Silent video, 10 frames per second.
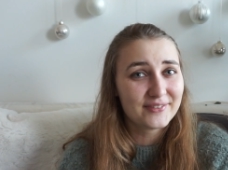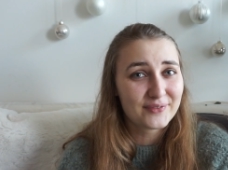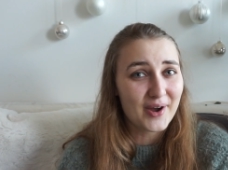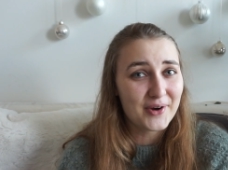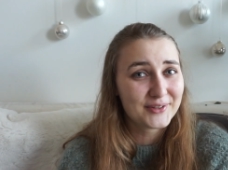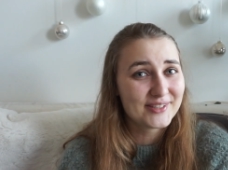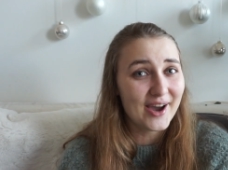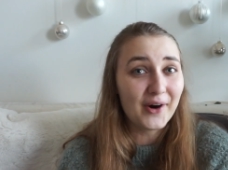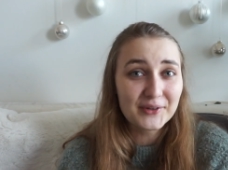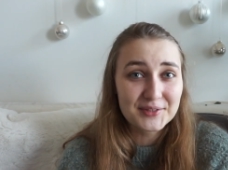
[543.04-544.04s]
found
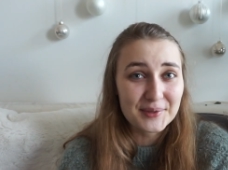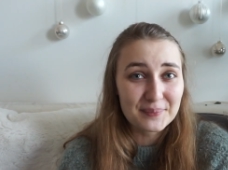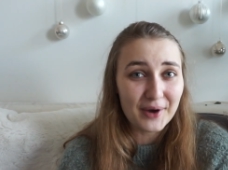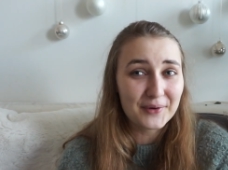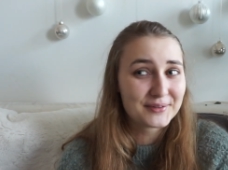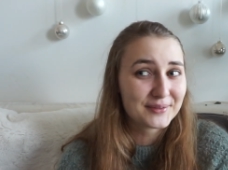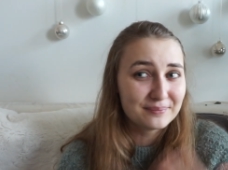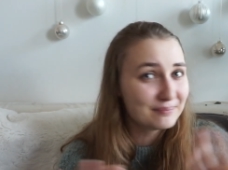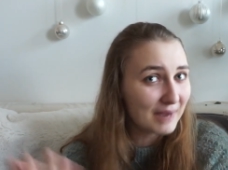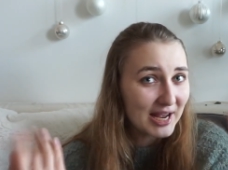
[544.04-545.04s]
out about
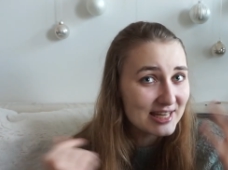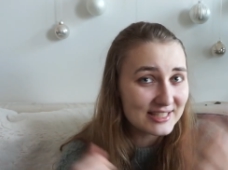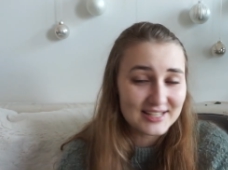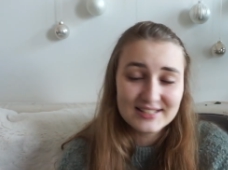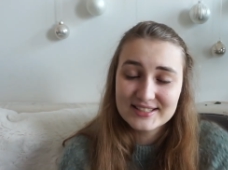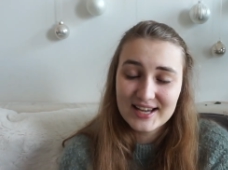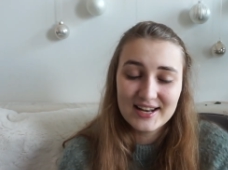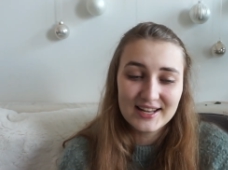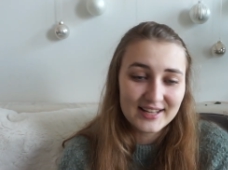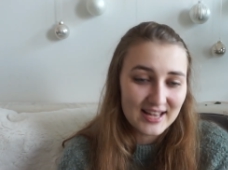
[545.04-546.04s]
my knitting style,
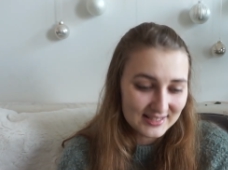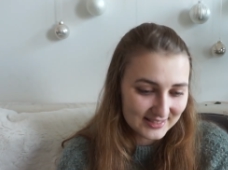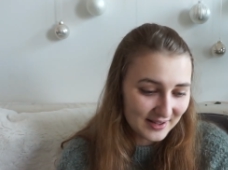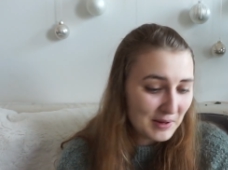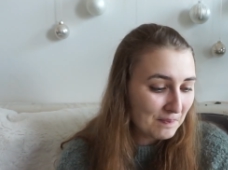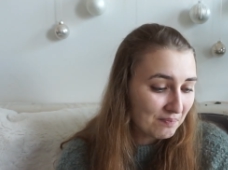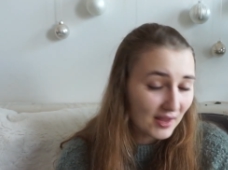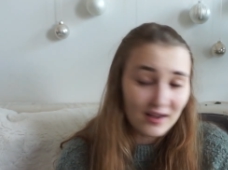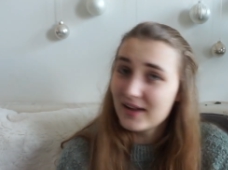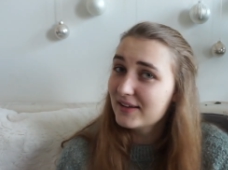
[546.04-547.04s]
I guess.
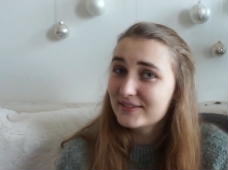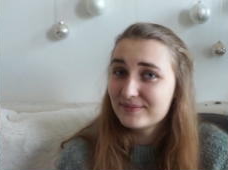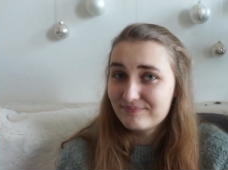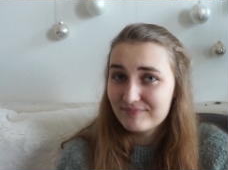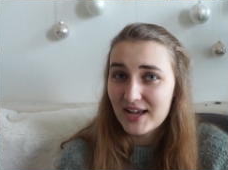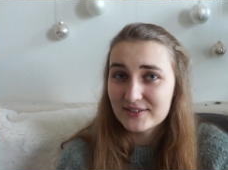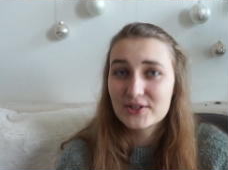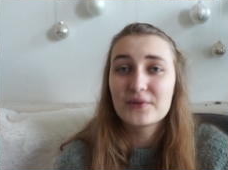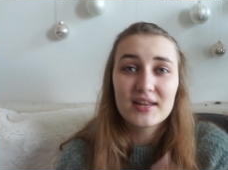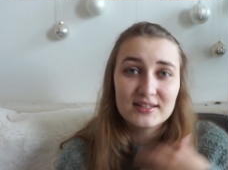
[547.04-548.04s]
And yeah,
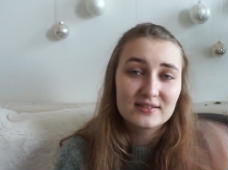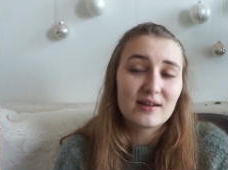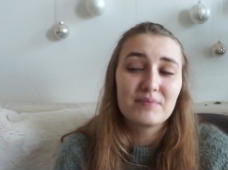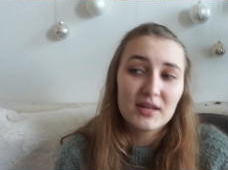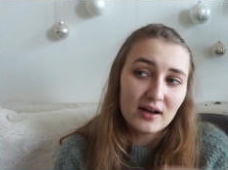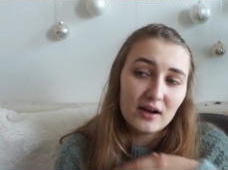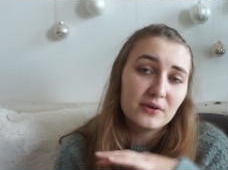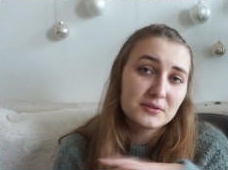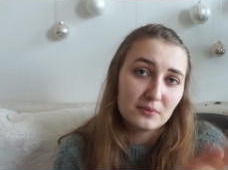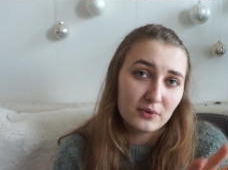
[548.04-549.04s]
so that's something I
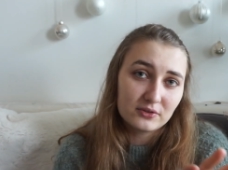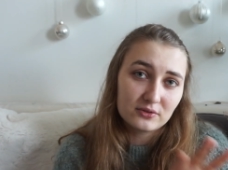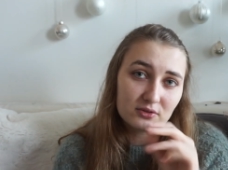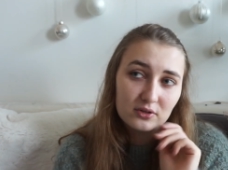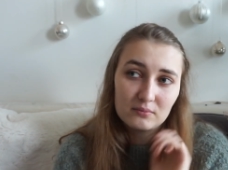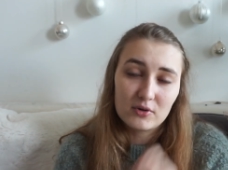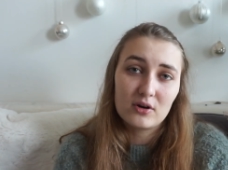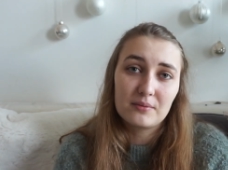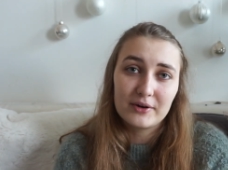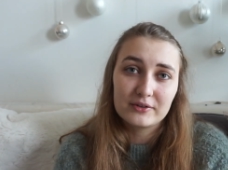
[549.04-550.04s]
also want to talk more
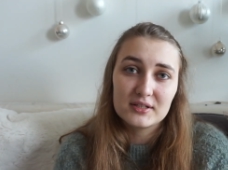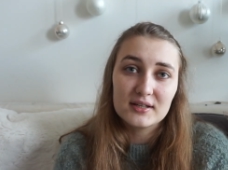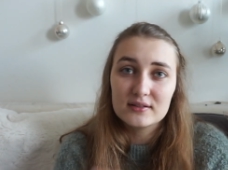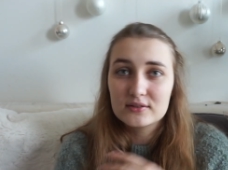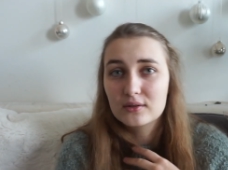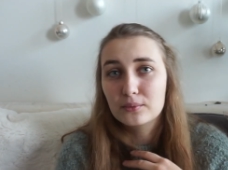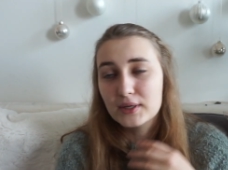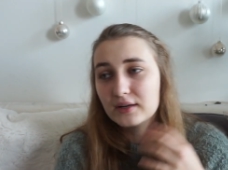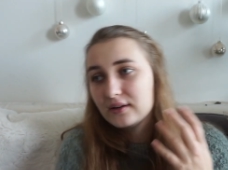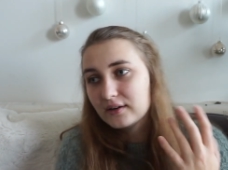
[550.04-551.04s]
about here. So when
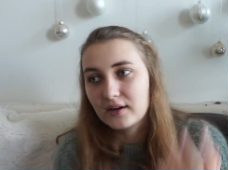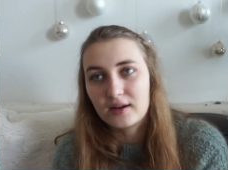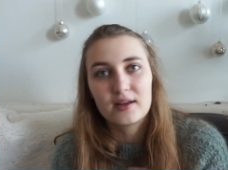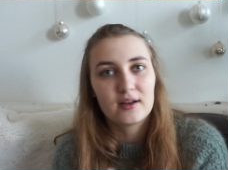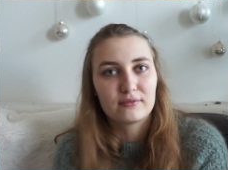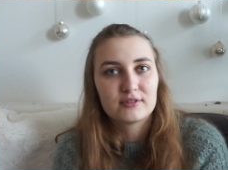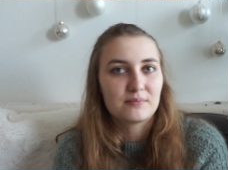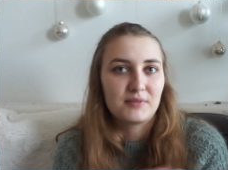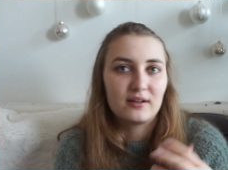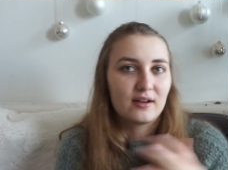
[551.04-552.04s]
I have
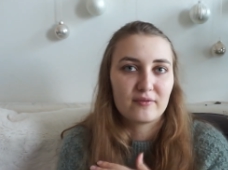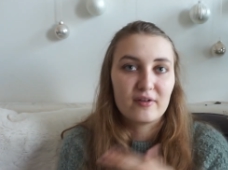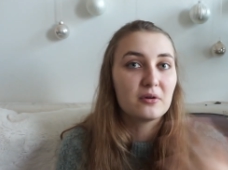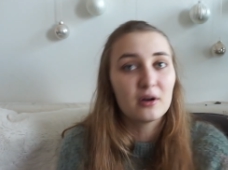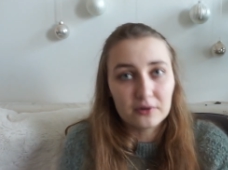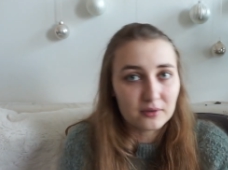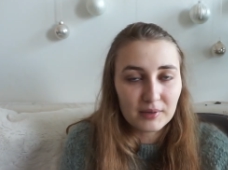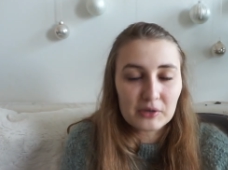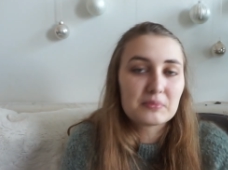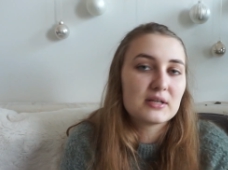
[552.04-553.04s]
something I found out
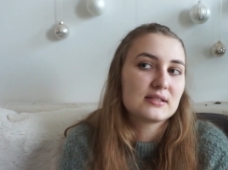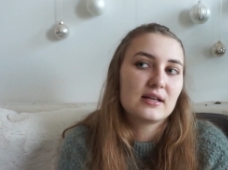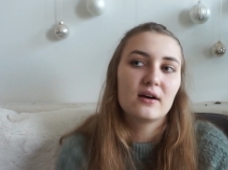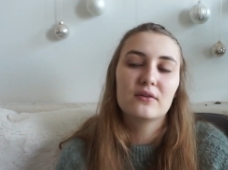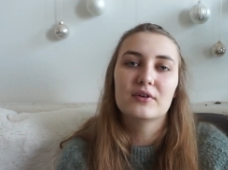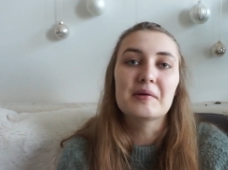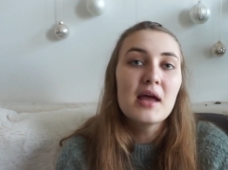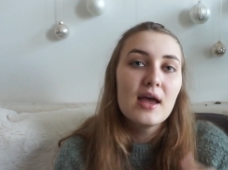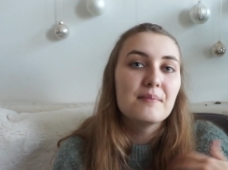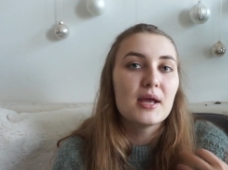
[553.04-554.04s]
about myself, and
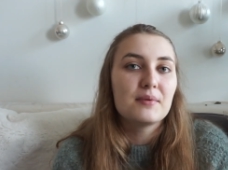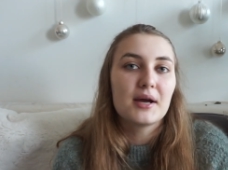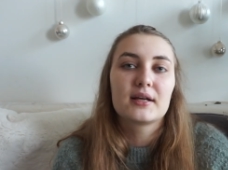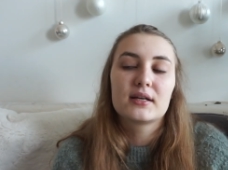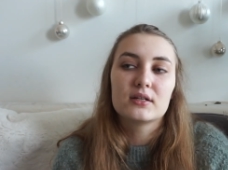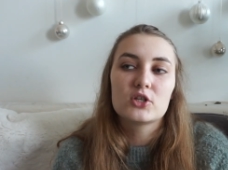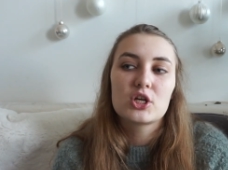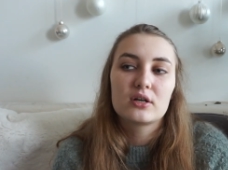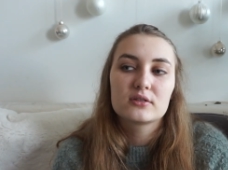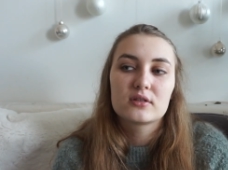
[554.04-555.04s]
maybe I can
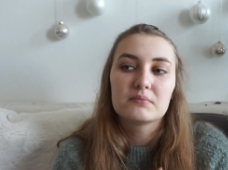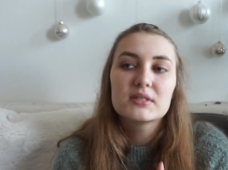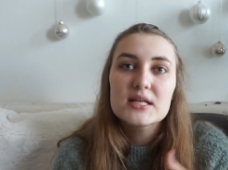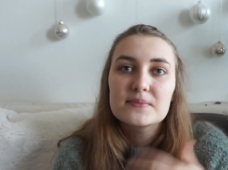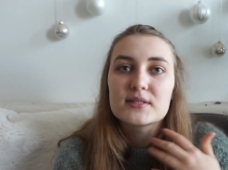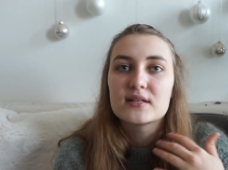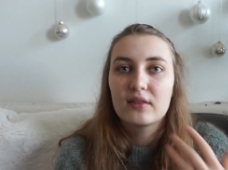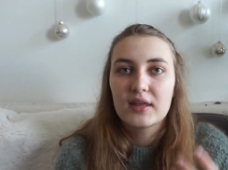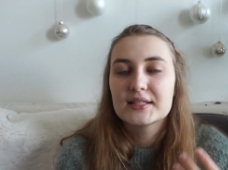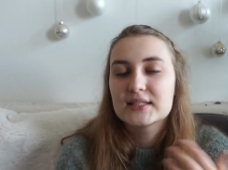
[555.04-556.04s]
share some tips and
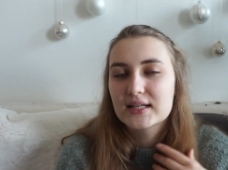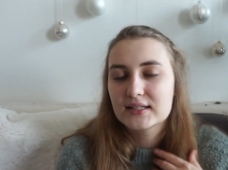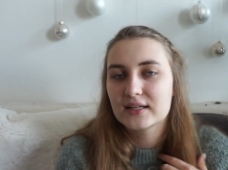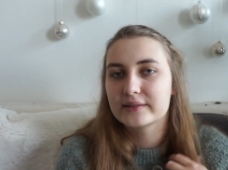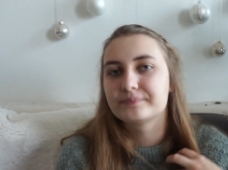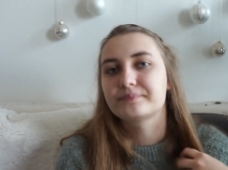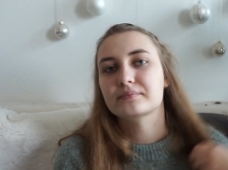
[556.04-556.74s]
things like that.